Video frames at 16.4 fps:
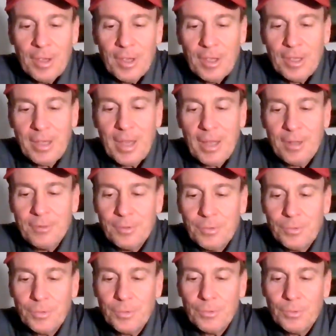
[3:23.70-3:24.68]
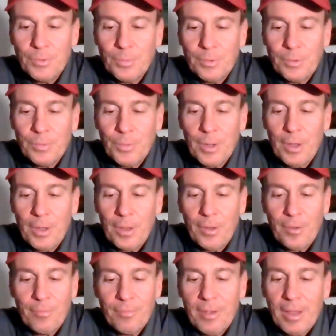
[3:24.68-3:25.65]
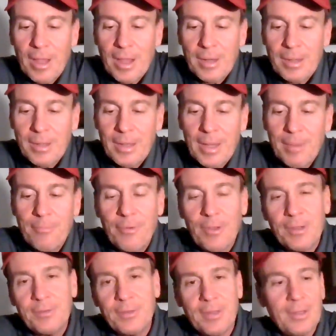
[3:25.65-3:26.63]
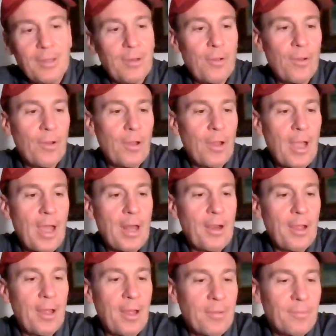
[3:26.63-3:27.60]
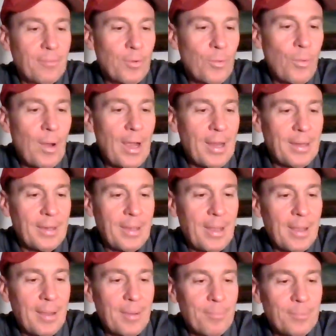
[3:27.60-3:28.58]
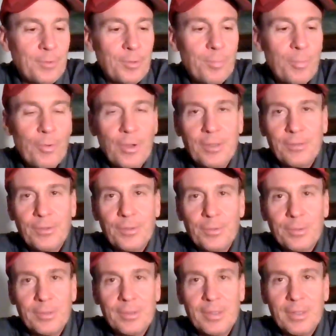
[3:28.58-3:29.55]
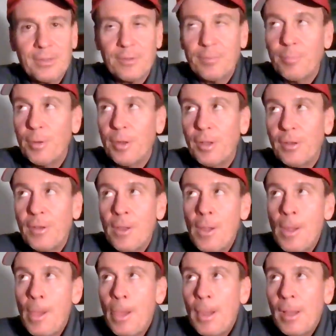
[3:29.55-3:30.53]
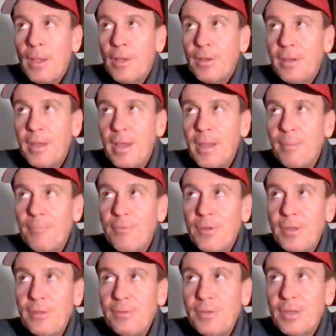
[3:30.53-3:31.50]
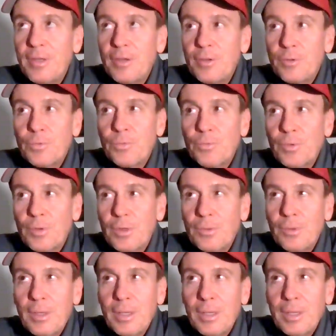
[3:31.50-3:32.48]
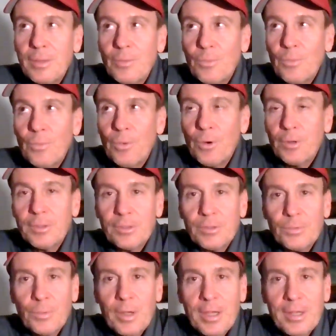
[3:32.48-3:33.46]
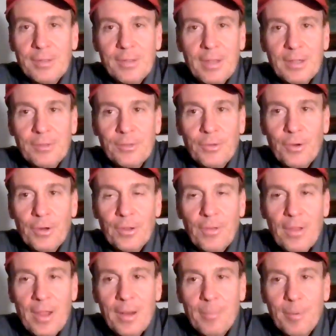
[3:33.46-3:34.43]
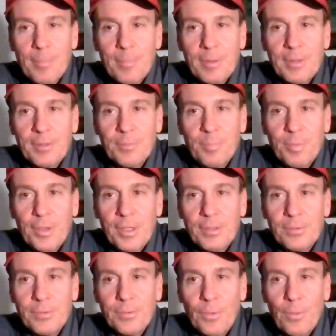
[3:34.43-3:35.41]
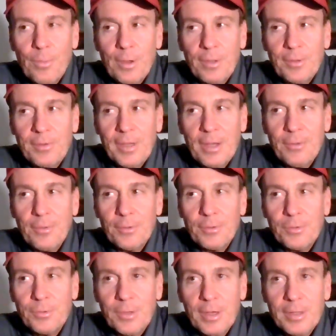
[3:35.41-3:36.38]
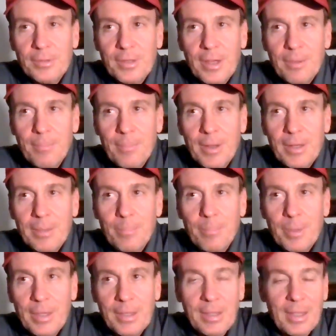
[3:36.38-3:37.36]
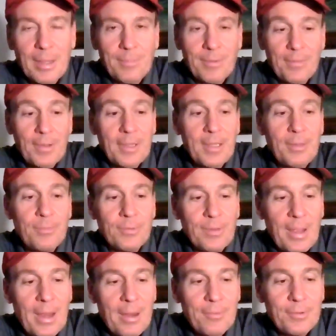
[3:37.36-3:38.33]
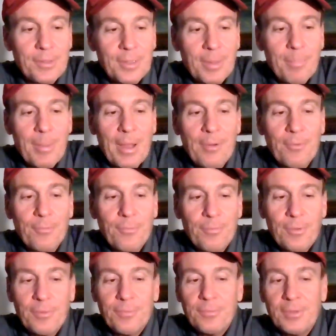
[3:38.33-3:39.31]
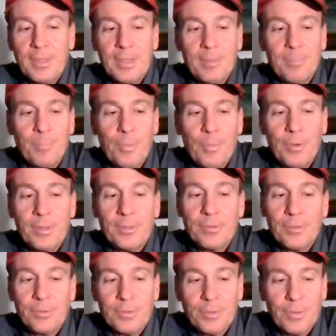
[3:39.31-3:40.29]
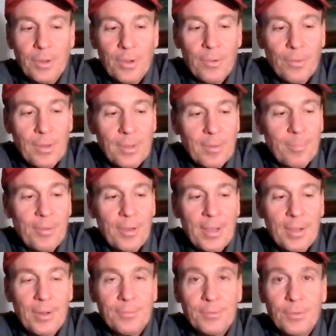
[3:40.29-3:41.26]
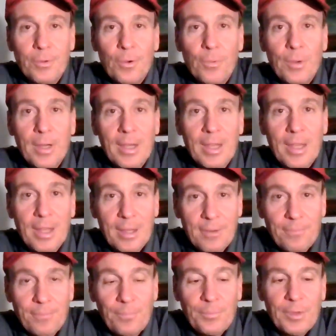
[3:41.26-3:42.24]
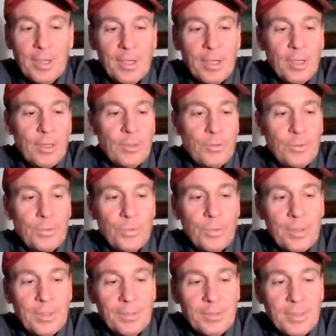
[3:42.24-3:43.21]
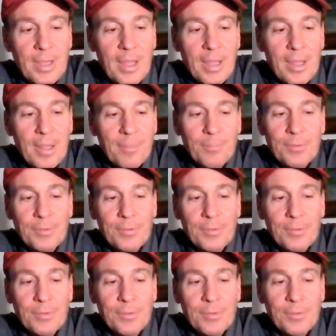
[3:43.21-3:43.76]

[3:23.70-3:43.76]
You had Strus with 12. And Gabe Vincent had a quiet game, 2 points, 2 assists. But Gabe Vincent has really worked his way into that starting lineup. I mean, he's played so well down the stretch, had many big games. I think he was averaging about 15 points or so in the playoffs going in to this game.